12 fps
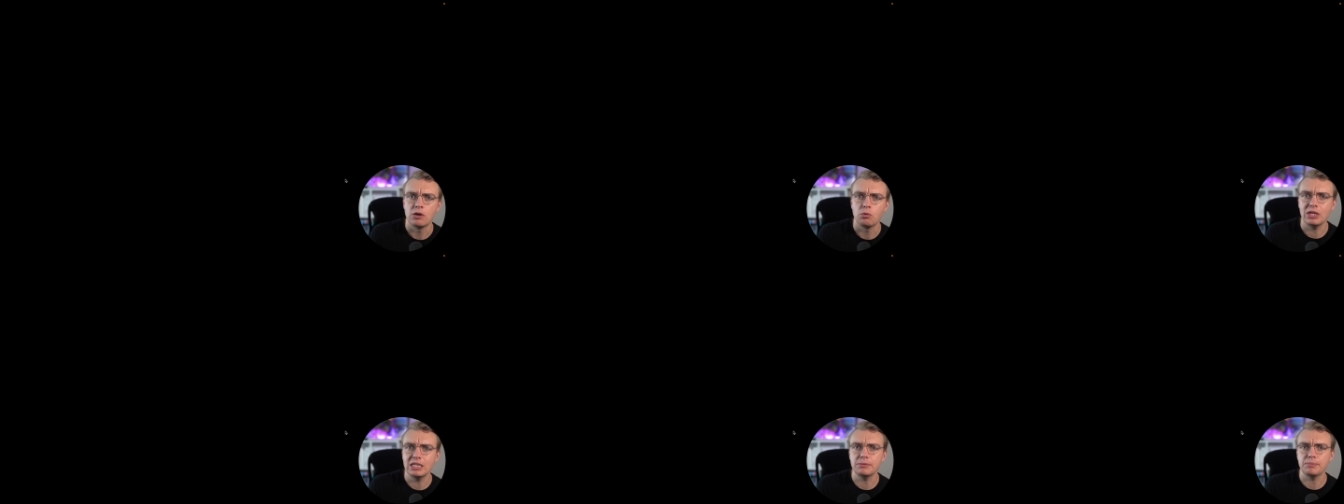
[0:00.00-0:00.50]

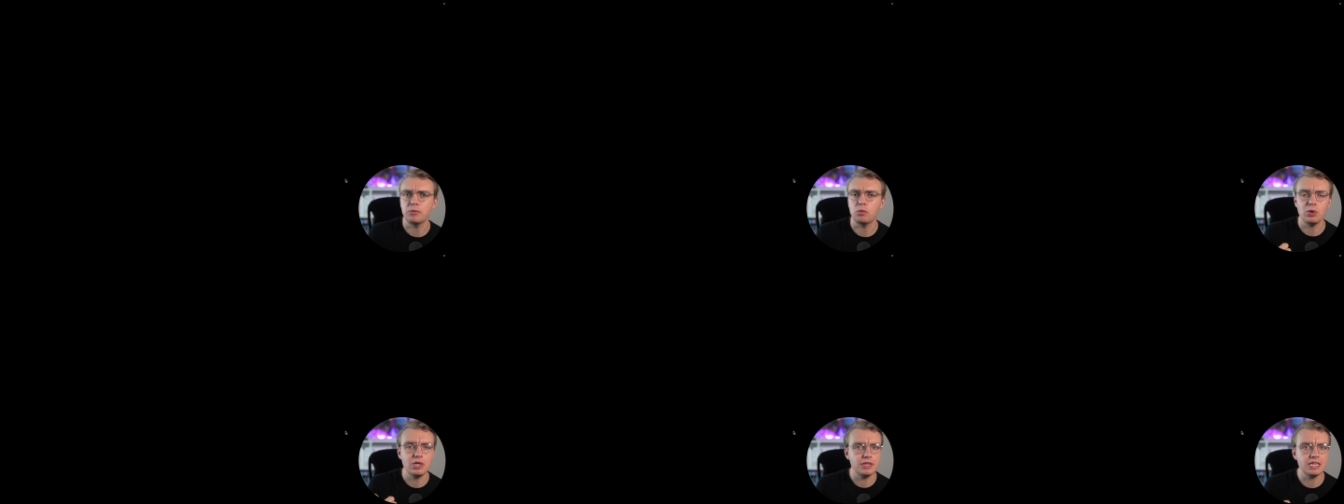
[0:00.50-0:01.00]
Well,
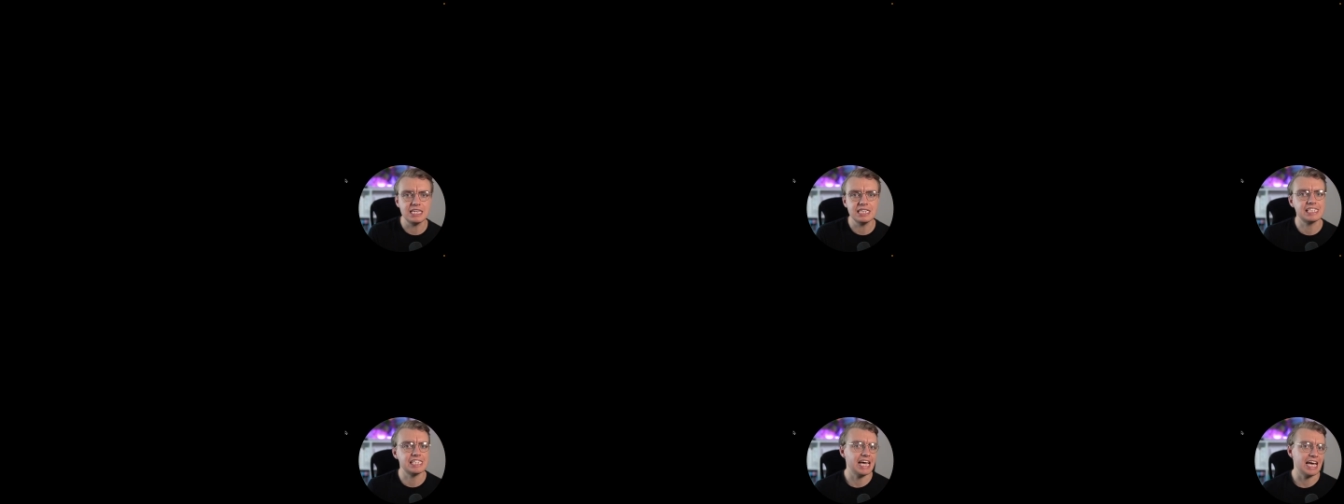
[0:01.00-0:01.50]
with
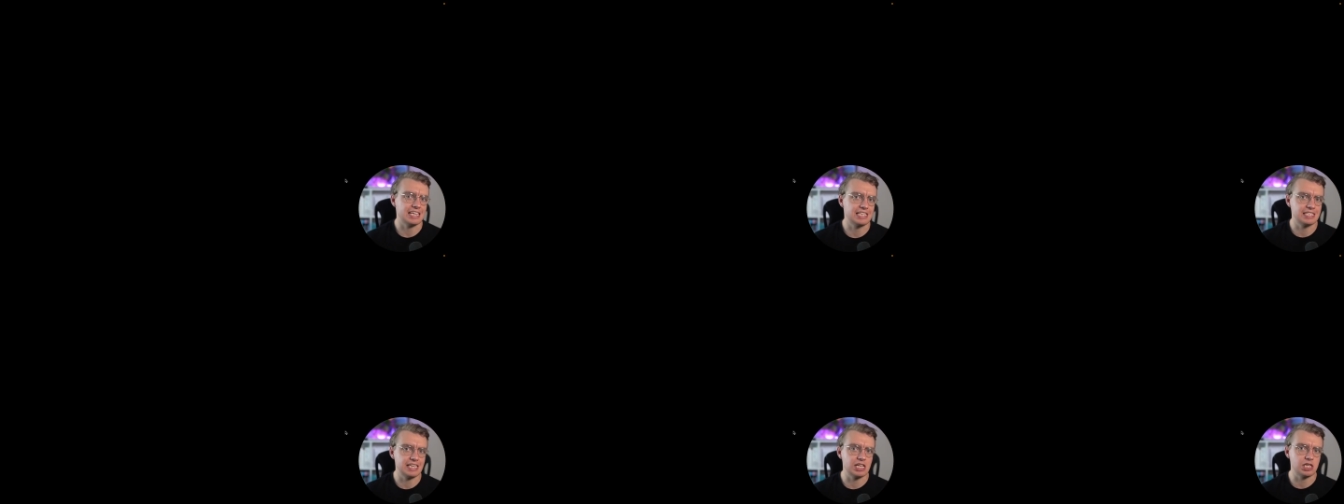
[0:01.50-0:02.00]

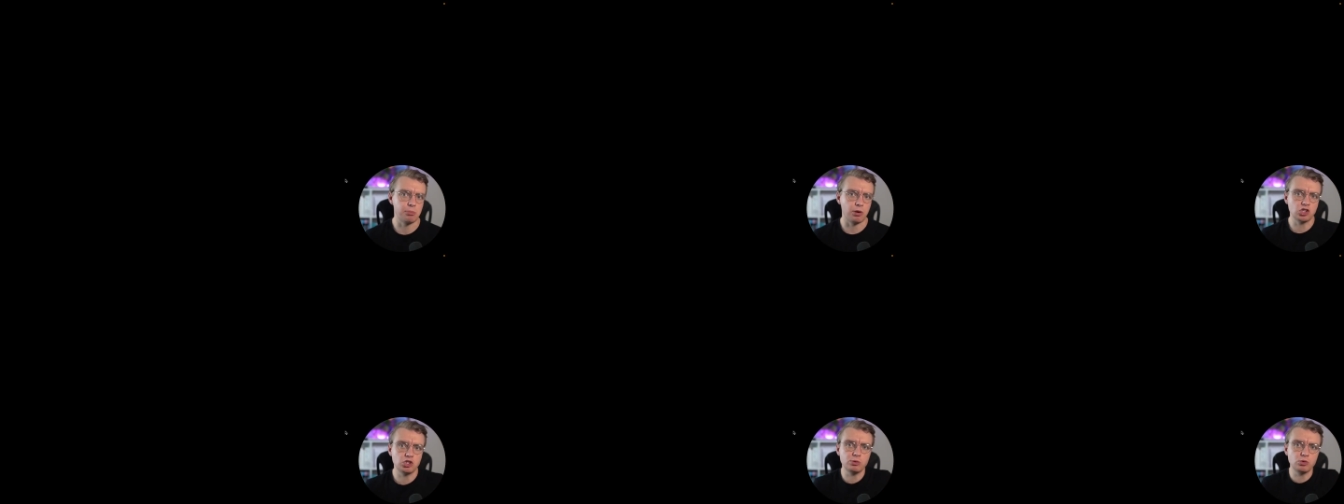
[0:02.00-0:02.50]
ECS, it's
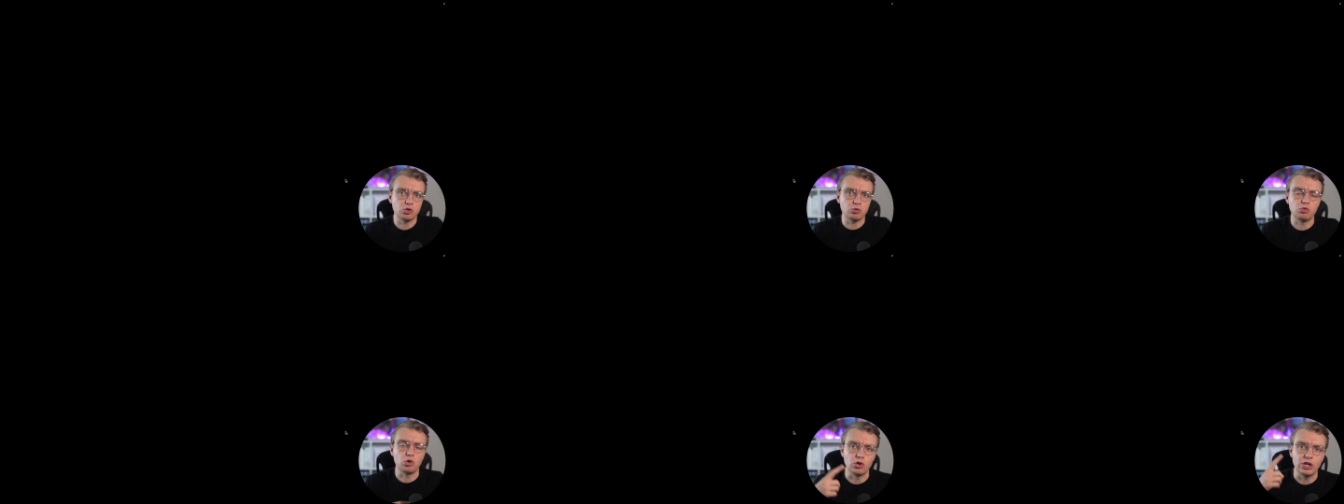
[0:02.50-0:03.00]
possible to
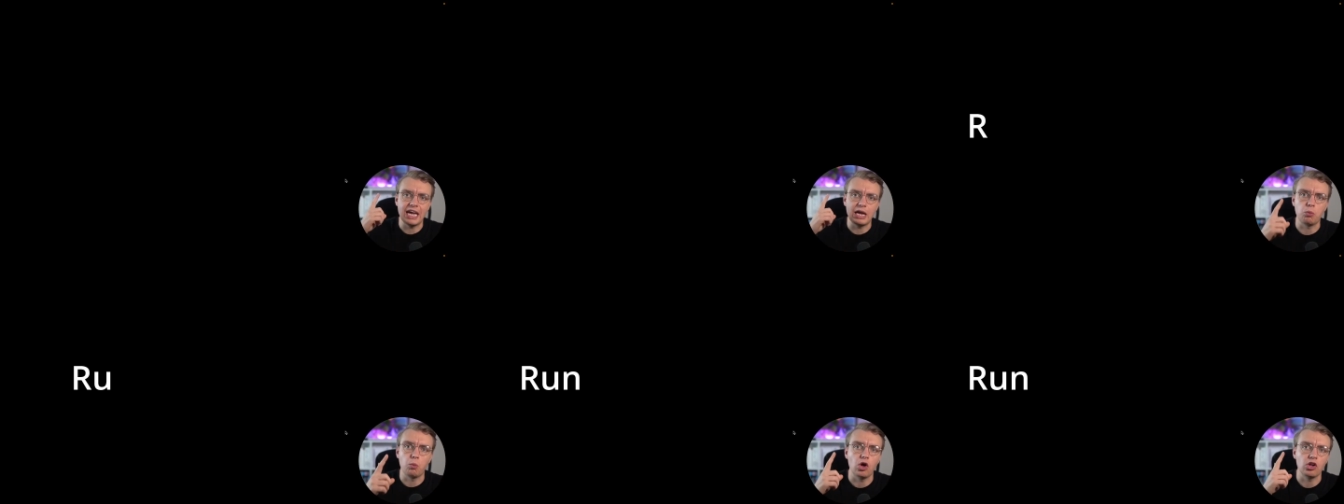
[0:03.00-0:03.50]
run a
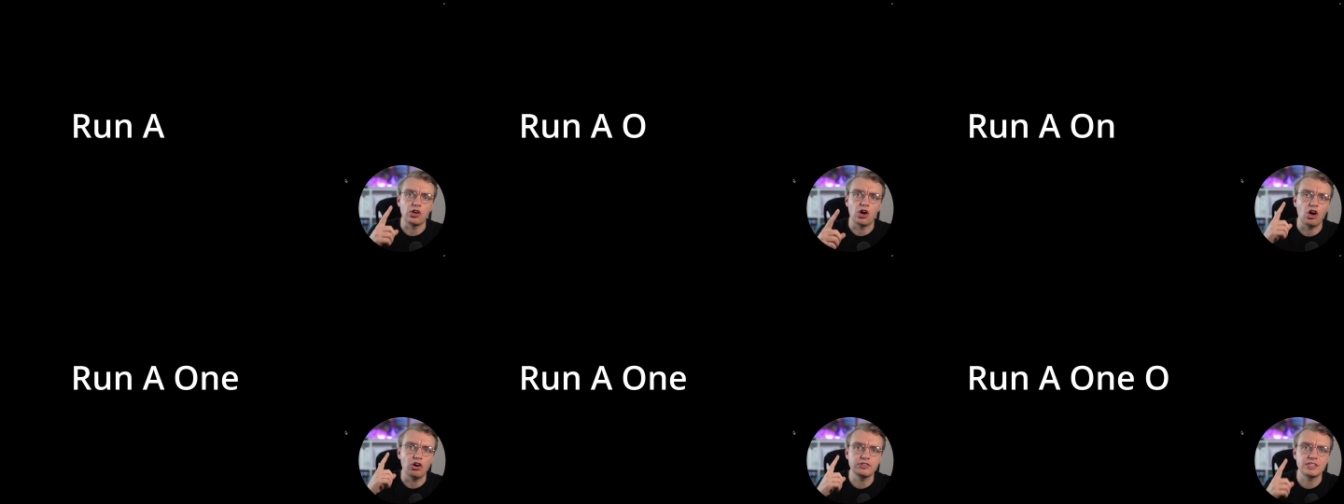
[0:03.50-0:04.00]

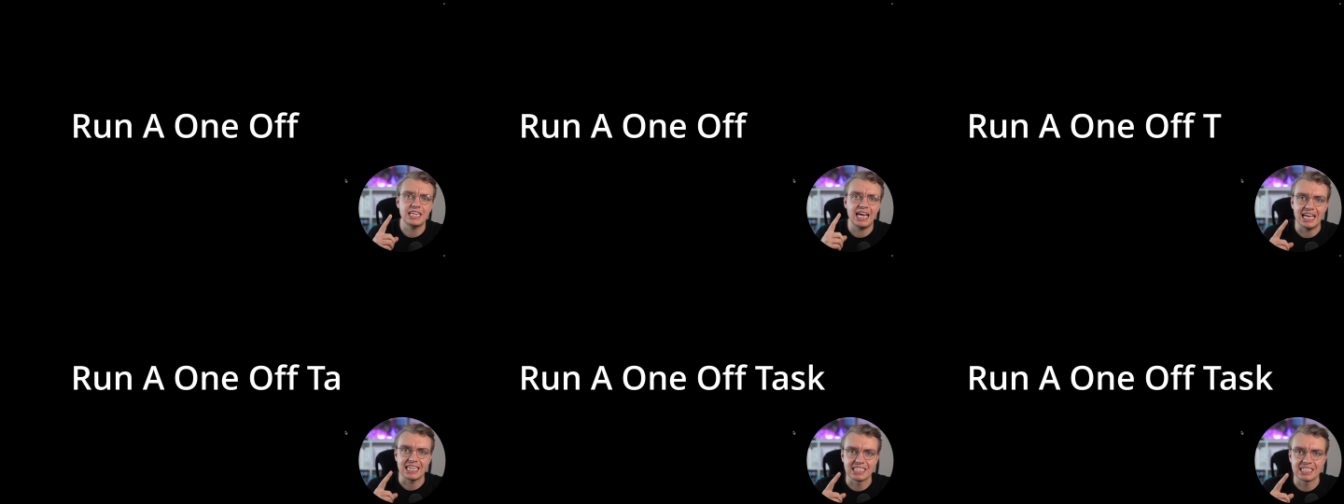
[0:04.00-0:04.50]
one-off
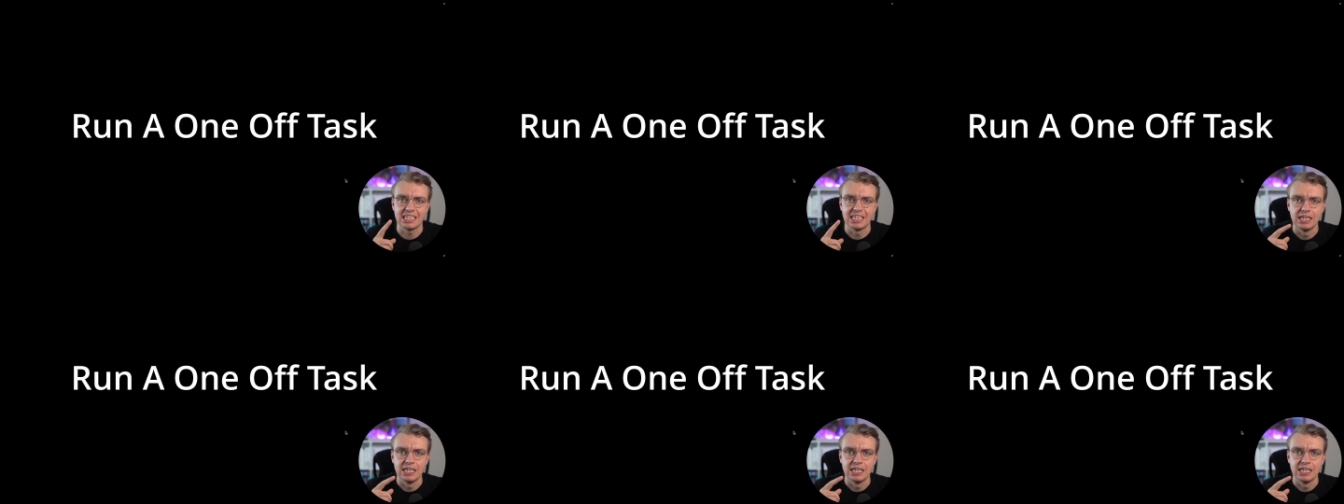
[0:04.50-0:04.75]
task.